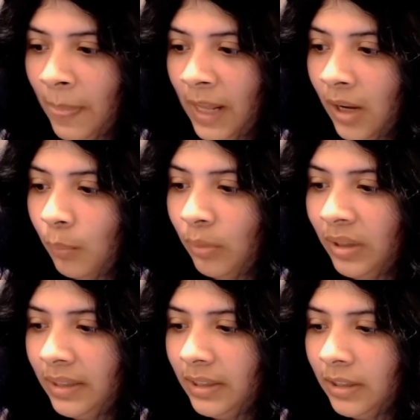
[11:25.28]
But,
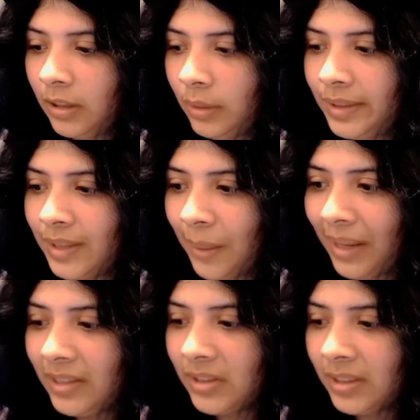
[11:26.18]
in some
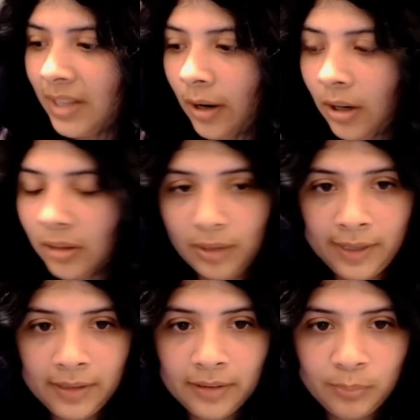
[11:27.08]
cases they are right.
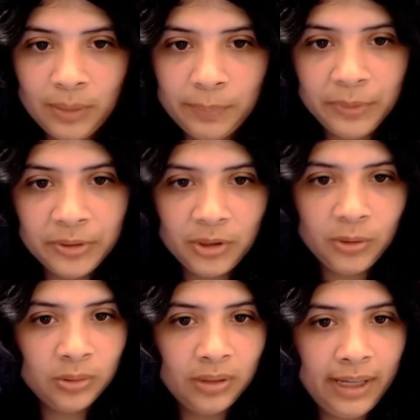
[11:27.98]
People do
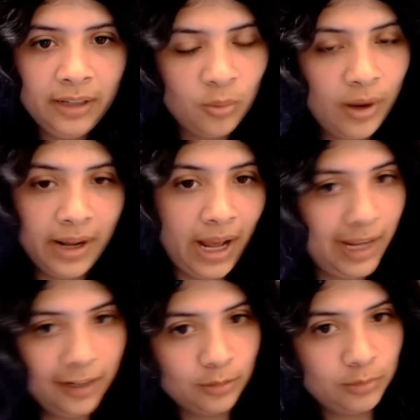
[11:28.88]
like when
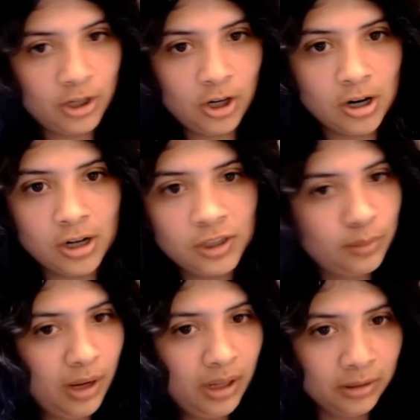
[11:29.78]
items are
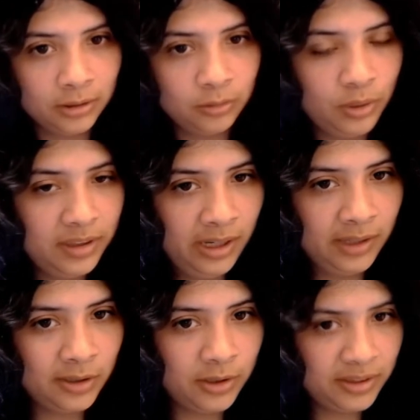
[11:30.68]
smaller, when things
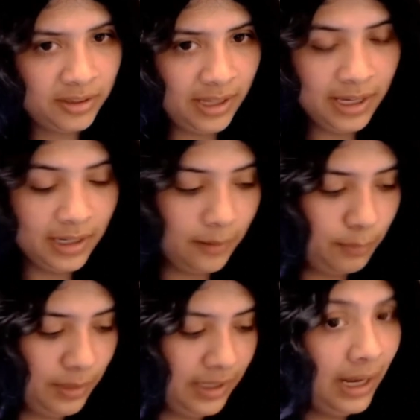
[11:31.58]
are thin,
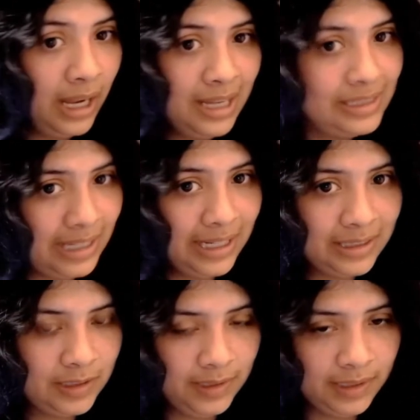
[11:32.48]
because it's
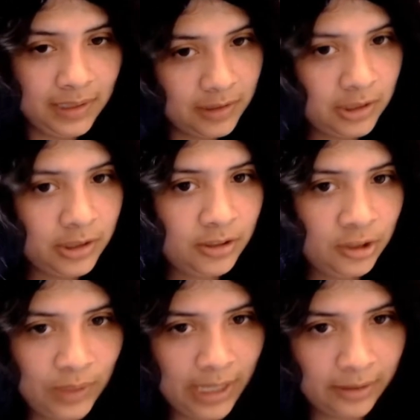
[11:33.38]
easier to
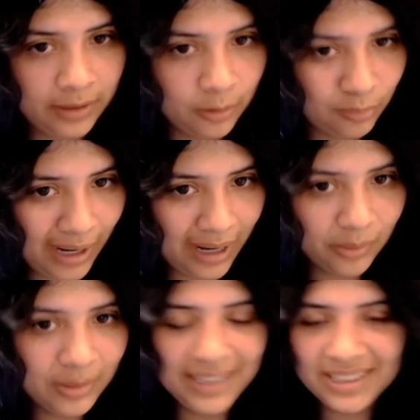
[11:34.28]
carry around,
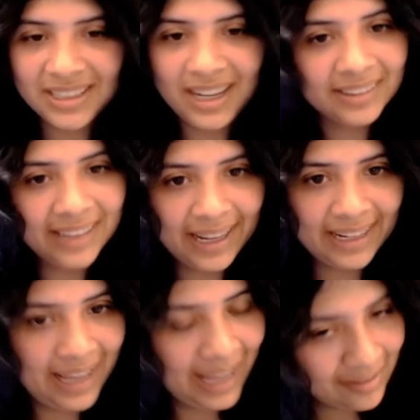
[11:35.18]
it's not that
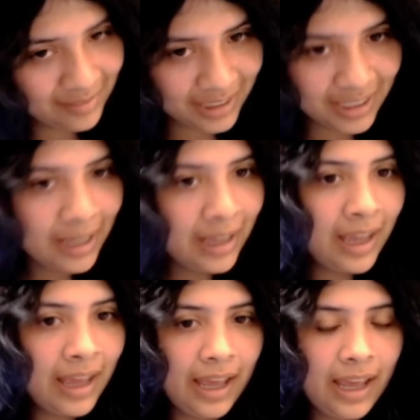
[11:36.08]
heavy,
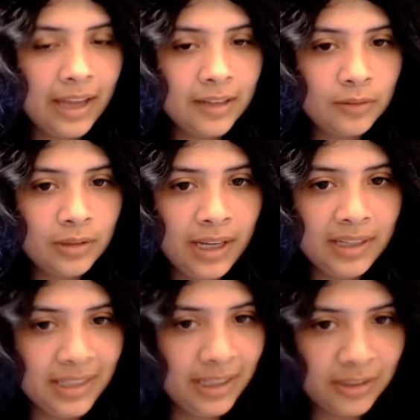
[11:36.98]
and it's
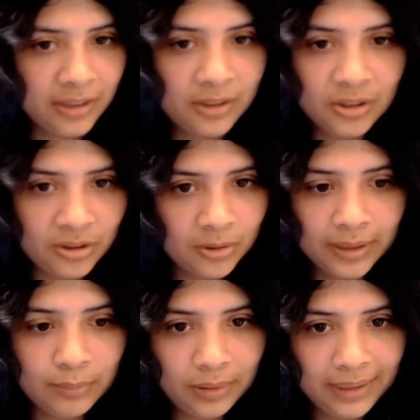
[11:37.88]
easier to store in
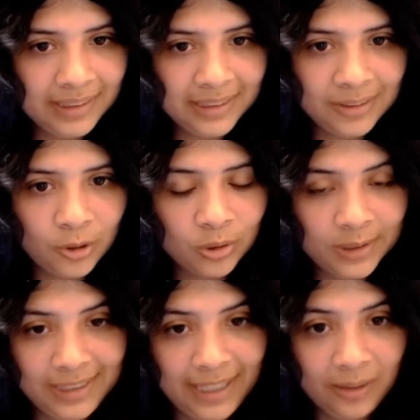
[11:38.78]
places or to
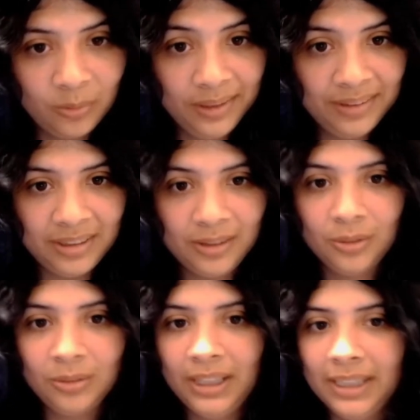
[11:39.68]
take it with you.
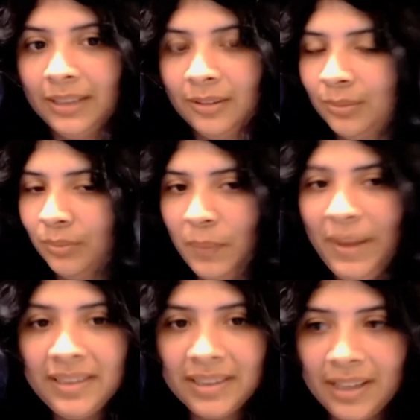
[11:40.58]
Like, the best
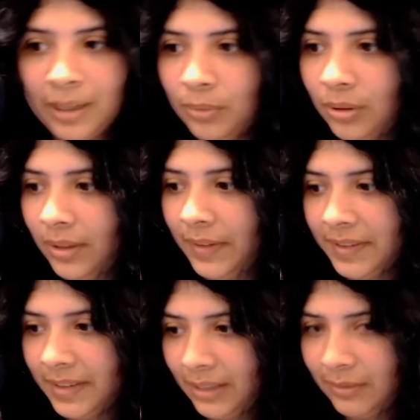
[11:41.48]
example in this,
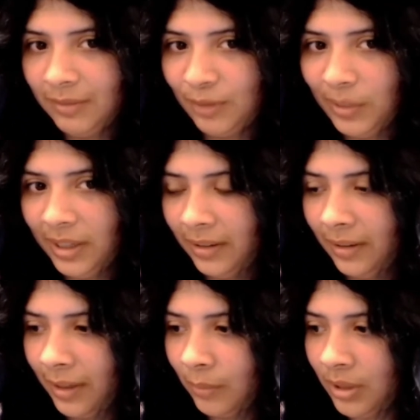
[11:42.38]
even from here, a
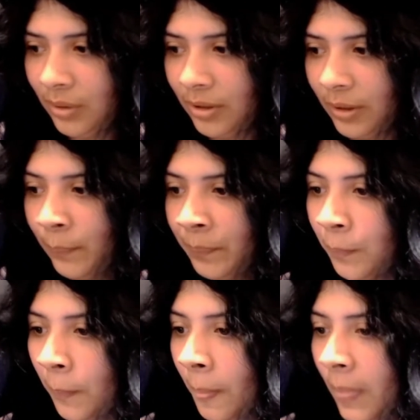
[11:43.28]
computer
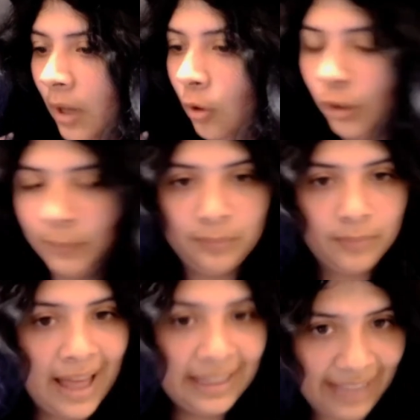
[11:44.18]
or
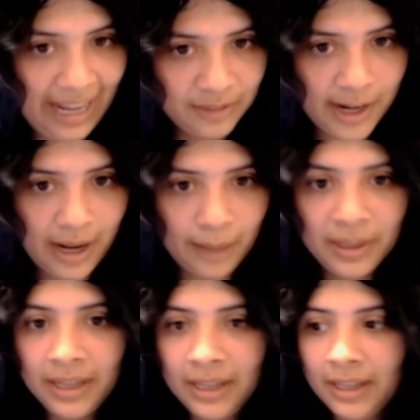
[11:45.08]
a laptop,
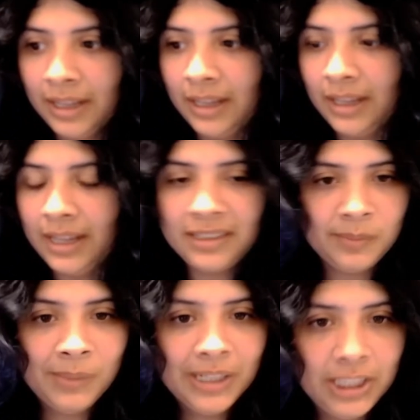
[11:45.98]
it's
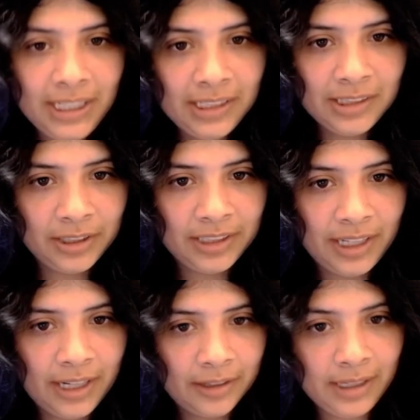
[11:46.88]
much easier to
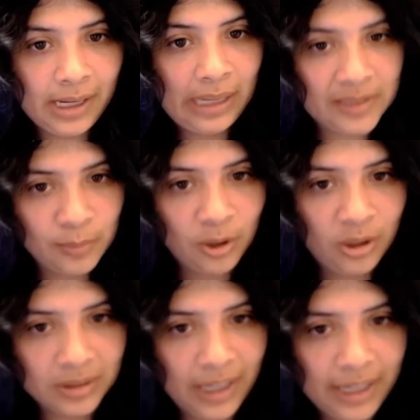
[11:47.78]
carry a small,
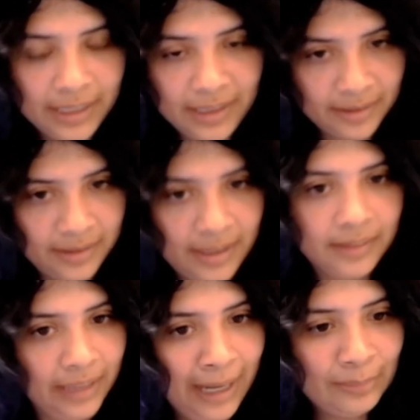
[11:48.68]
tiny, thin
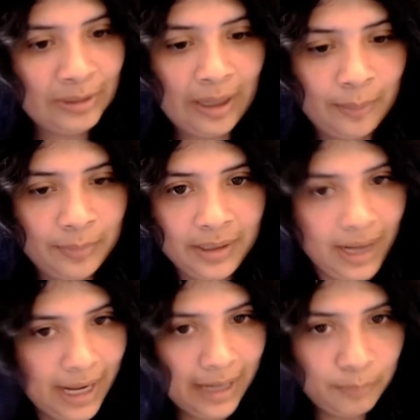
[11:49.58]
laptop than
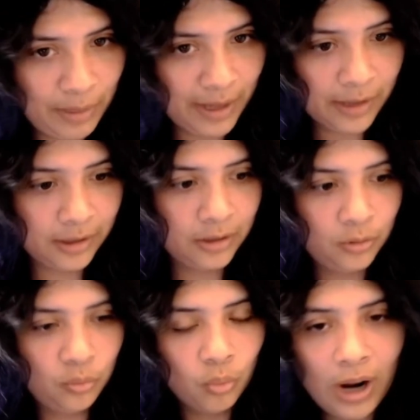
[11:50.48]
a bigger,
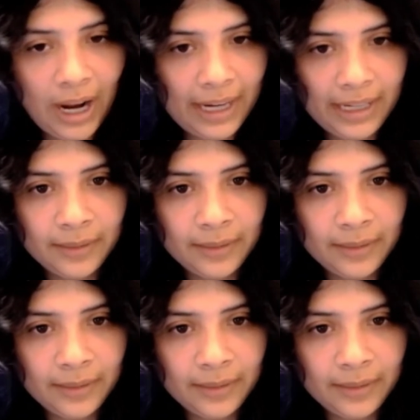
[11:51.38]
wide,